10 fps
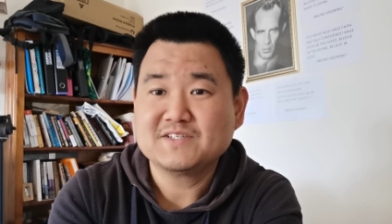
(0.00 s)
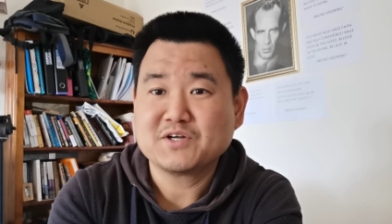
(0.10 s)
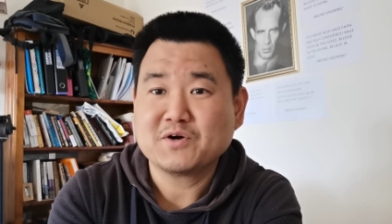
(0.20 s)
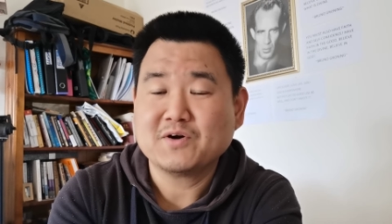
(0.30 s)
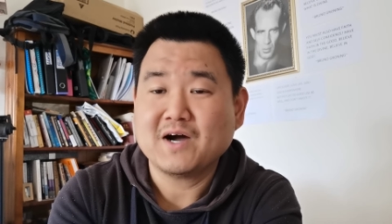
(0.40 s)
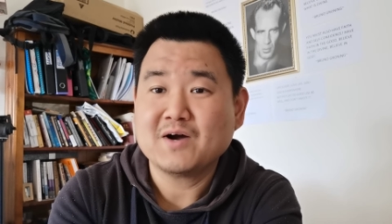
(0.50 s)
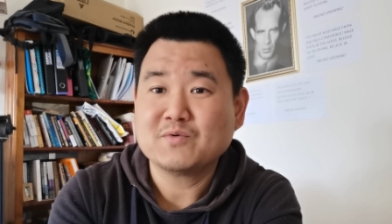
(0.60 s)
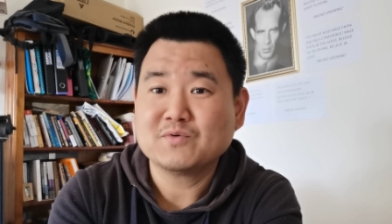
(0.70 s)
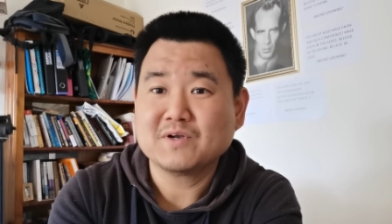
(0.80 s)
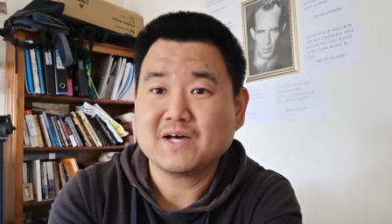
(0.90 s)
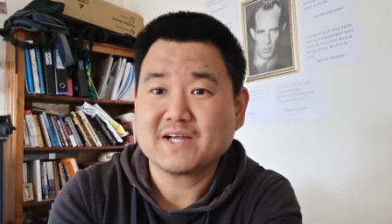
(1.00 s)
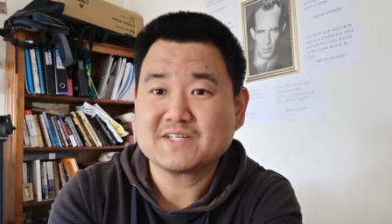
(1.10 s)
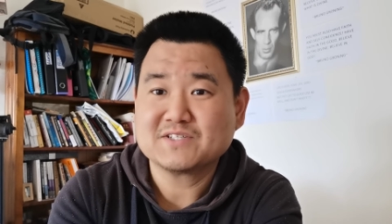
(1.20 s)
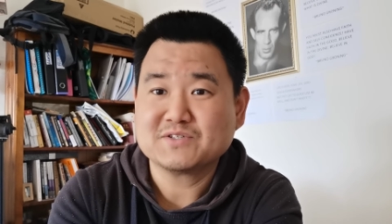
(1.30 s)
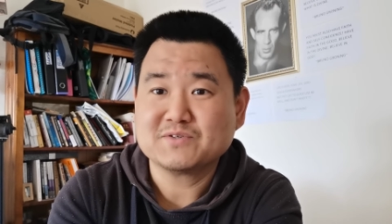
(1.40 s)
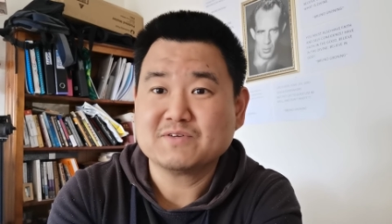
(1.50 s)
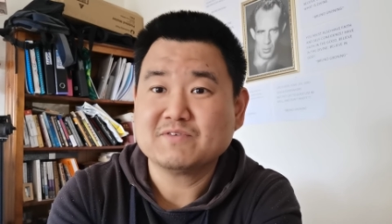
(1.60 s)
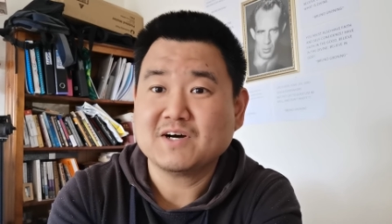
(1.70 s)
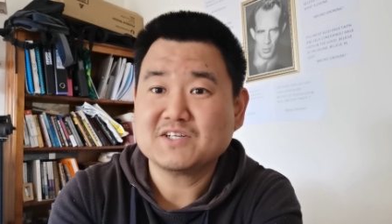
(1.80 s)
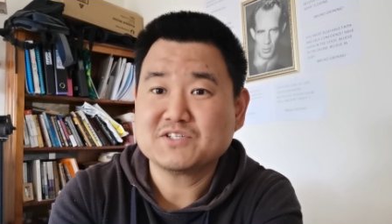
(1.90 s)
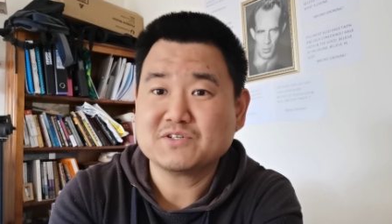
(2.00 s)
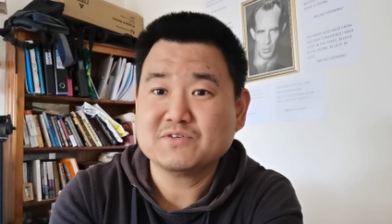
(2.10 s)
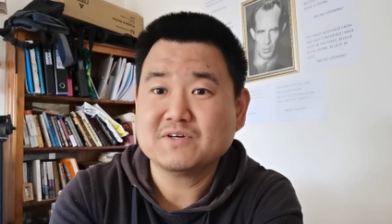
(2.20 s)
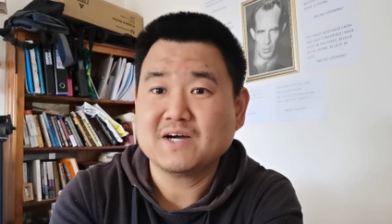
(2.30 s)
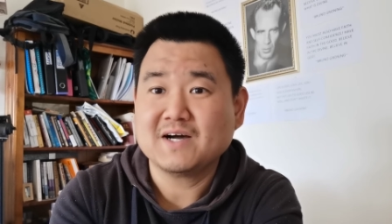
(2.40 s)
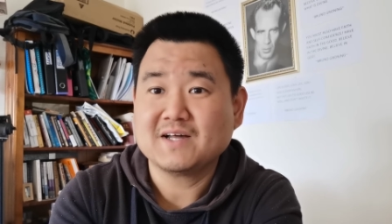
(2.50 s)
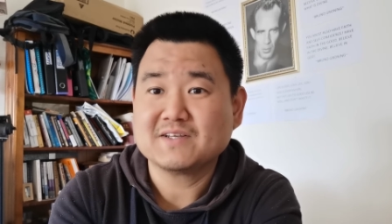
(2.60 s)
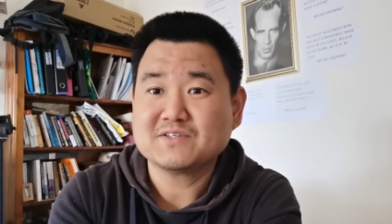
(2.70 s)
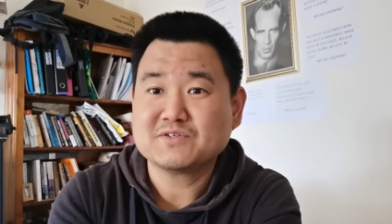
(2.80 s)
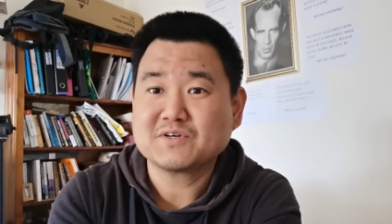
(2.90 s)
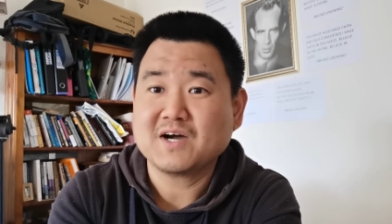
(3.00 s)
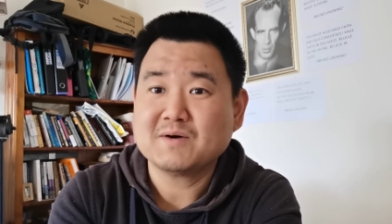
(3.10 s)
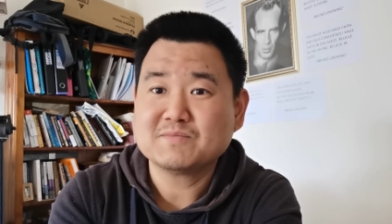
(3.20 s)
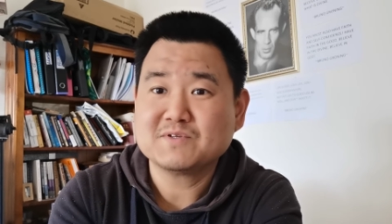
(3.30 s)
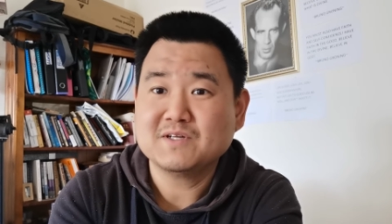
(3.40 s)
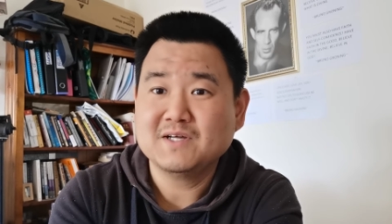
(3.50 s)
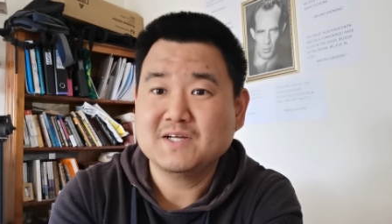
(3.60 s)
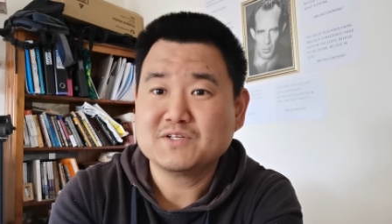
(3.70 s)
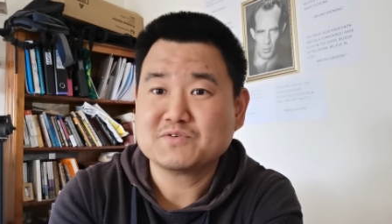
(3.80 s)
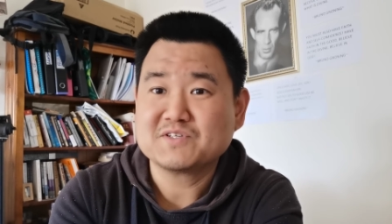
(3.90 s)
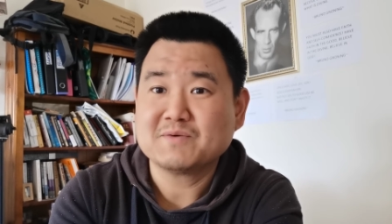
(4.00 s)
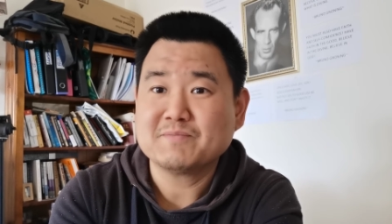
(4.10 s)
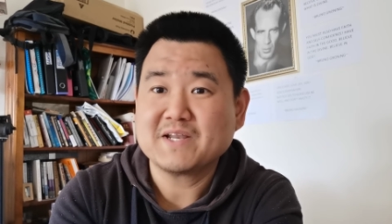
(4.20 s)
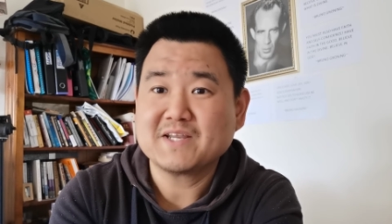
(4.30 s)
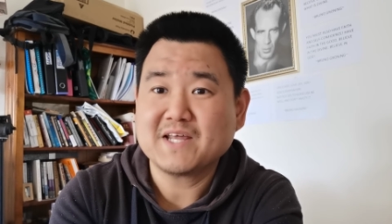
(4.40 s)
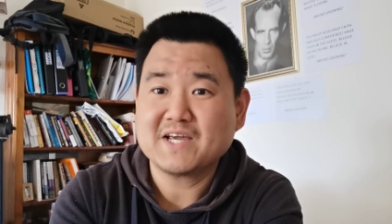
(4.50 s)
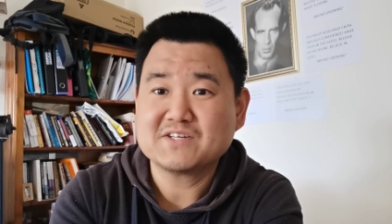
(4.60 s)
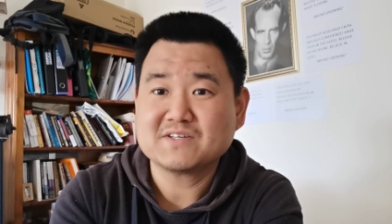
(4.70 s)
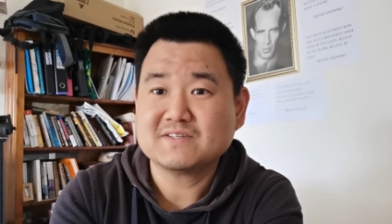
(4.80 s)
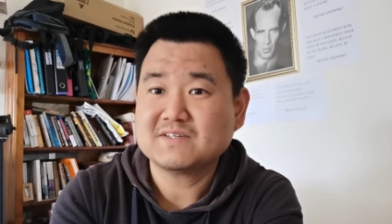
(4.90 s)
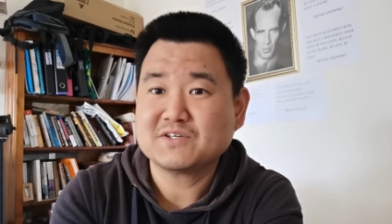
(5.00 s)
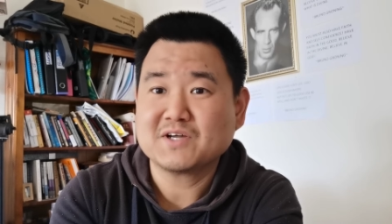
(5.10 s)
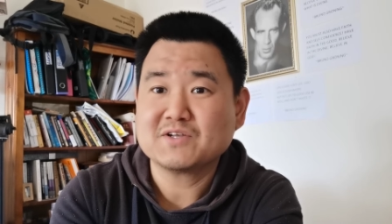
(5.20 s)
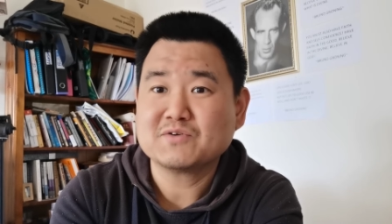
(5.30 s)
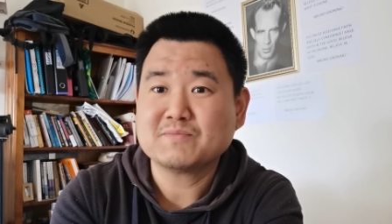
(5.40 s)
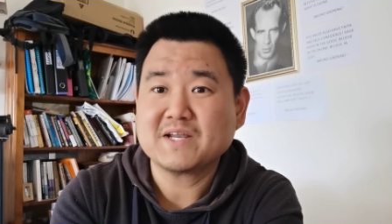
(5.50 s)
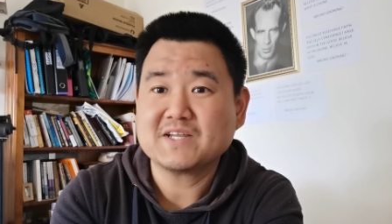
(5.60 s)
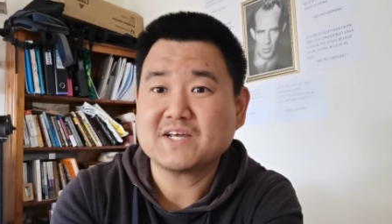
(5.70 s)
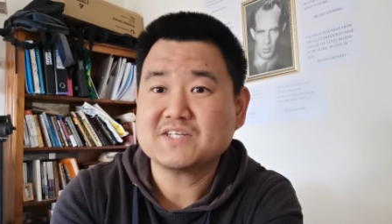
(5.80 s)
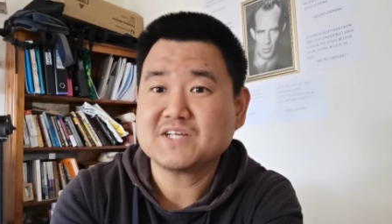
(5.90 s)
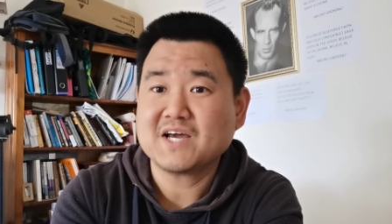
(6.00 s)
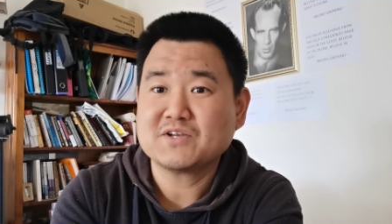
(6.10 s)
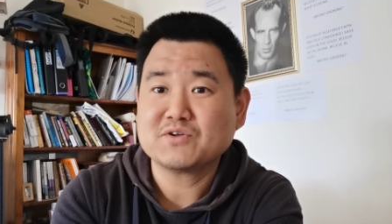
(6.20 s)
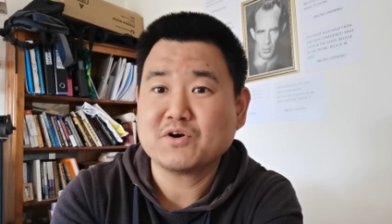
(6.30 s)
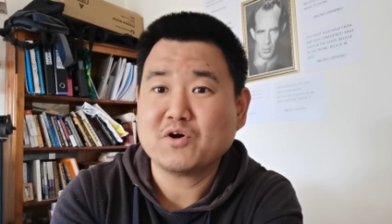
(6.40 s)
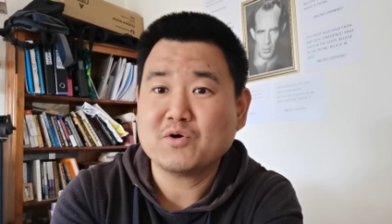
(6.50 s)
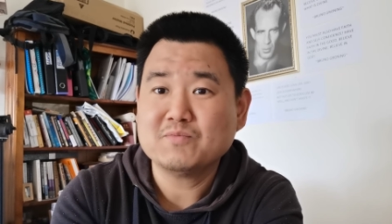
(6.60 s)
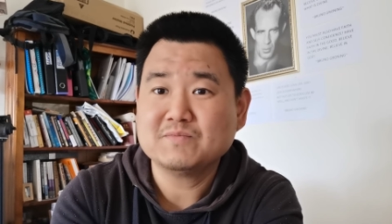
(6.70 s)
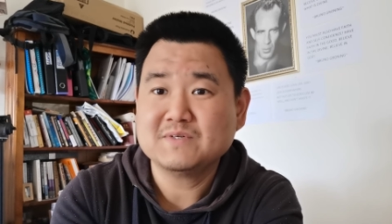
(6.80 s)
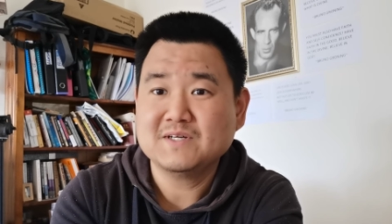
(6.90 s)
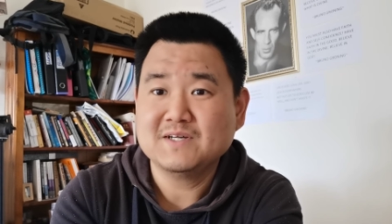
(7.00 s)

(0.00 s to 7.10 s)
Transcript: So I would like to invite you um, to come do some meditation. You can do meditation at your home.